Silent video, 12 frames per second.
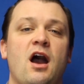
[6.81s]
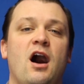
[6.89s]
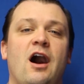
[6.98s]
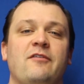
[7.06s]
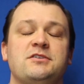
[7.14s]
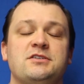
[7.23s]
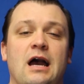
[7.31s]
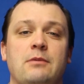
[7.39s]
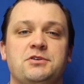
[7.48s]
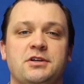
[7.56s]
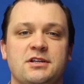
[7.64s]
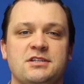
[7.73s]

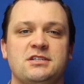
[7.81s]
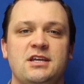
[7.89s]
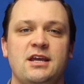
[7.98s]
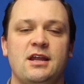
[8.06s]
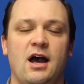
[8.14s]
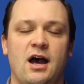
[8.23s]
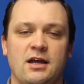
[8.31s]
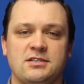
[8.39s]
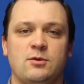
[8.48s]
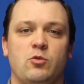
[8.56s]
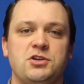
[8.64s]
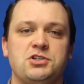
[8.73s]
Oftentimes you're going to see
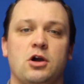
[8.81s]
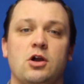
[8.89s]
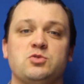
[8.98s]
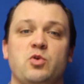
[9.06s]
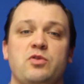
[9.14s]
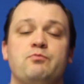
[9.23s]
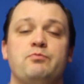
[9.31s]
someone charged with